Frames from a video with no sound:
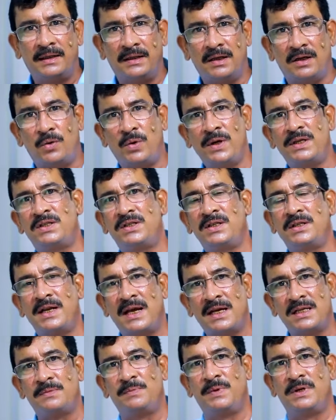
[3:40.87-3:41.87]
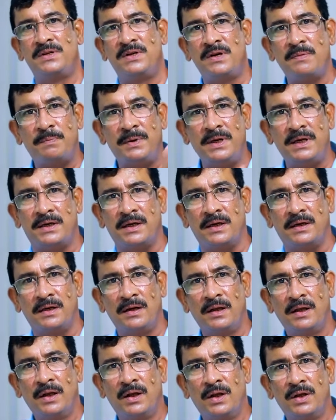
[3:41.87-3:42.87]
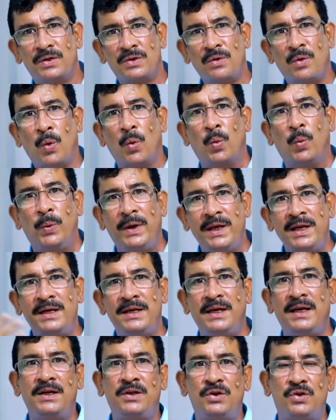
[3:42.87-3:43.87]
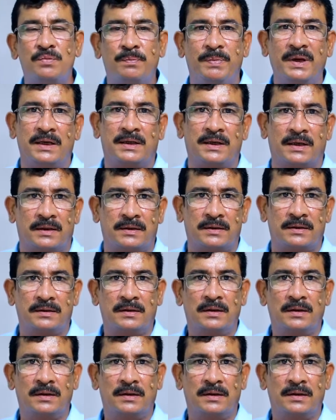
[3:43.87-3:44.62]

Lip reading: the question has been repeated. So we need to beat it.